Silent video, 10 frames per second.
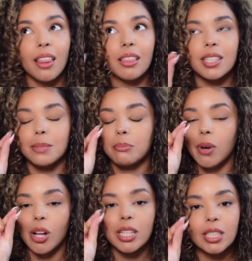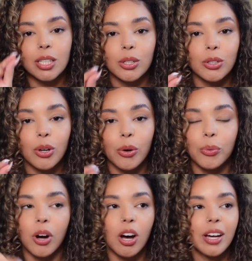the smallest thing could go
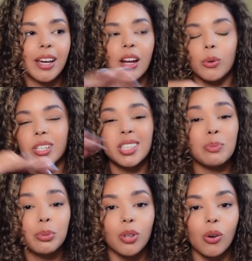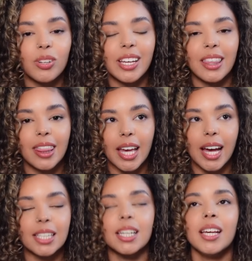wrong and I would explode like
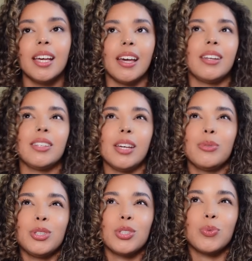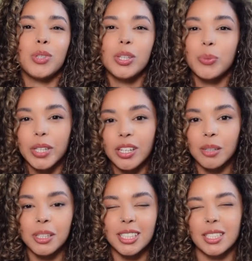that. And it was just really weird
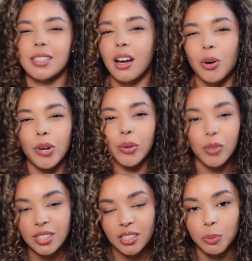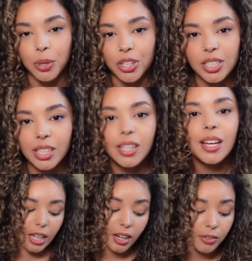because that's not who I was as a person.
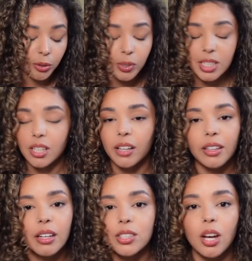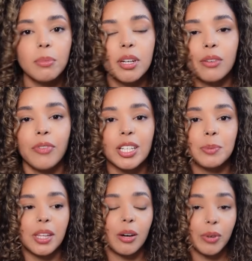And I never once thought that a job could affect
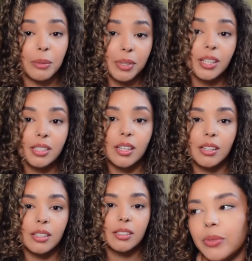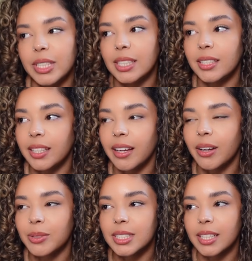me that way, but it did. Recently, I
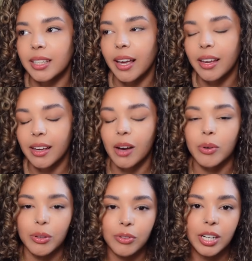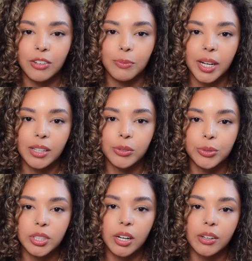was like hanging out with a friend of mine
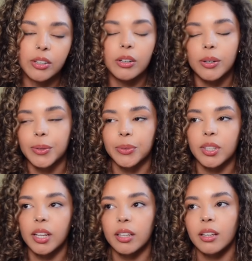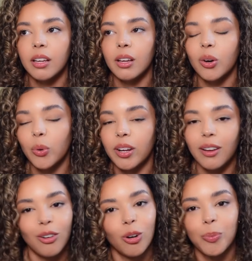who's on her own like quitting
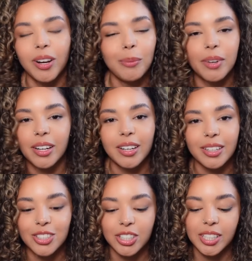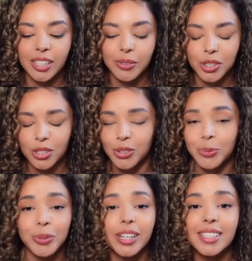corporate America journey, which is
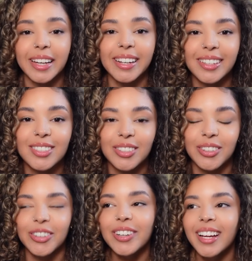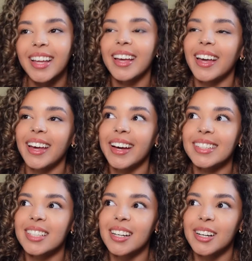super exciting too.
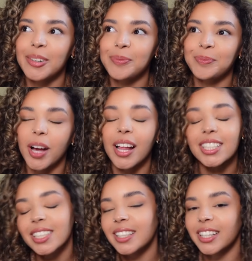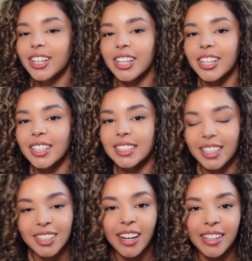And I'll actually link her
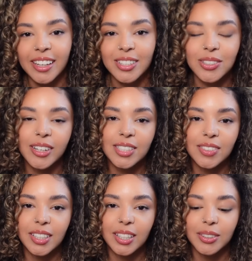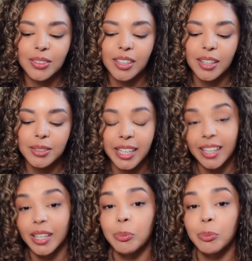TikTok in case you guys feel like taking a